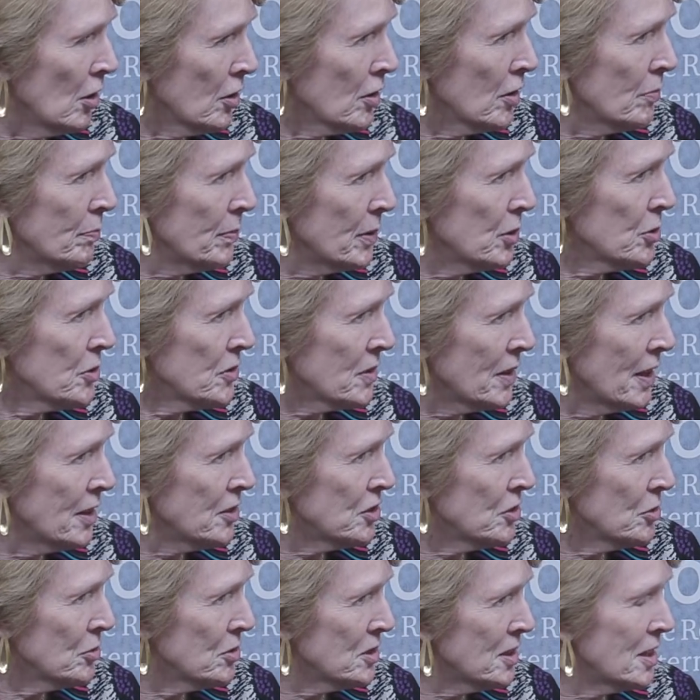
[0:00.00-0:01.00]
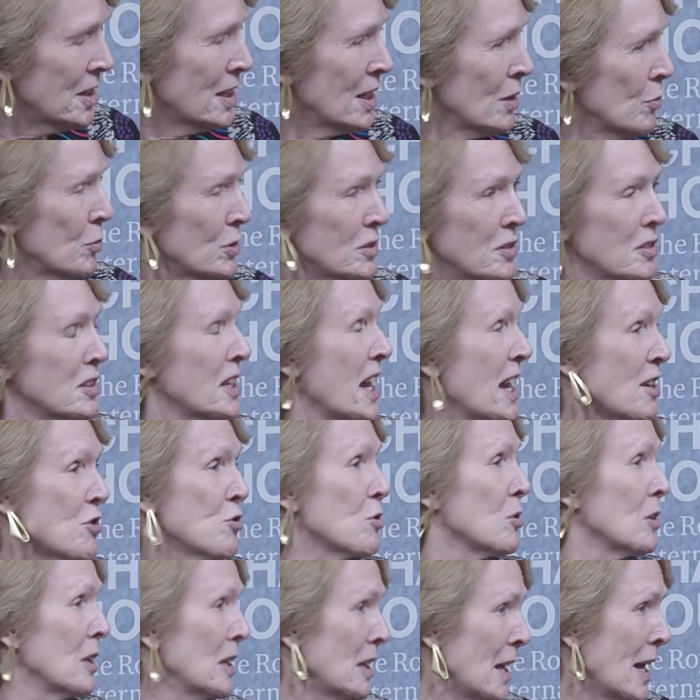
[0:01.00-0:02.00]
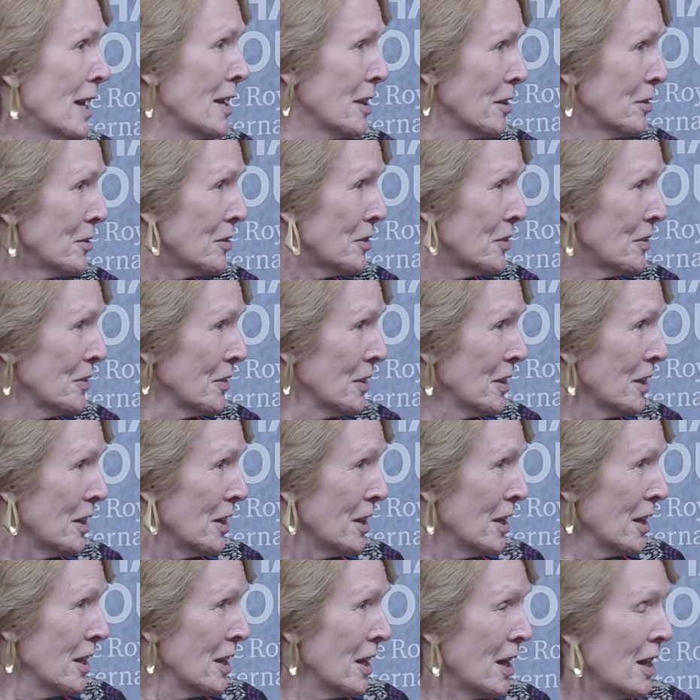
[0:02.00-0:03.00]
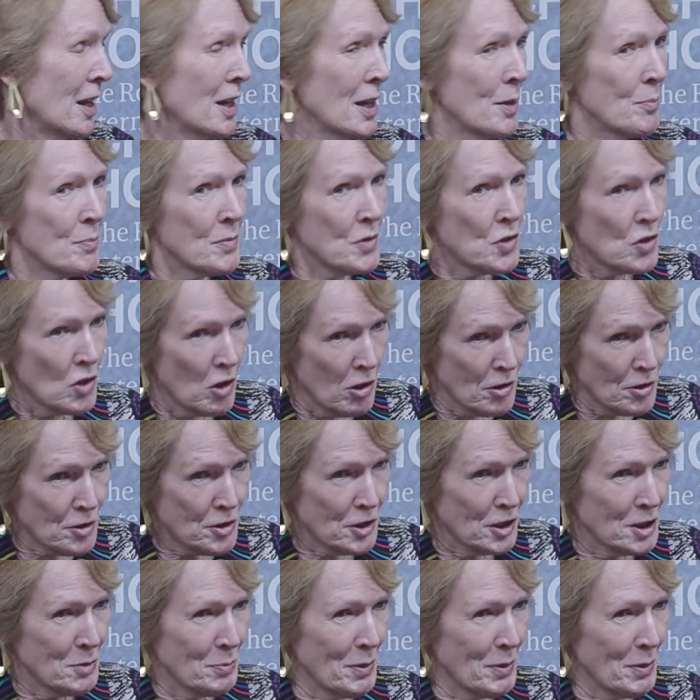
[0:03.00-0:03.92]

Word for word: on both sides who said it was a natural alliance um, not just